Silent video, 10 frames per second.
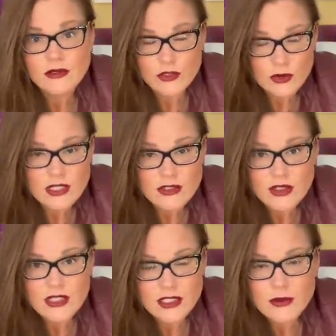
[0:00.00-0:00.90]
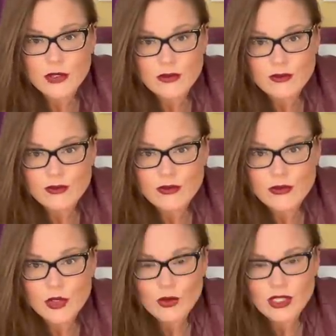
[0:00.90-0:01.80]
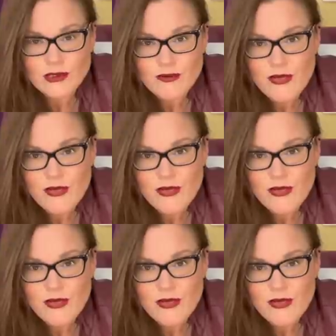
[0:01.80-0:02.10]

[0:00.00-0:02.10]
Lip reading: directly via email. Okay?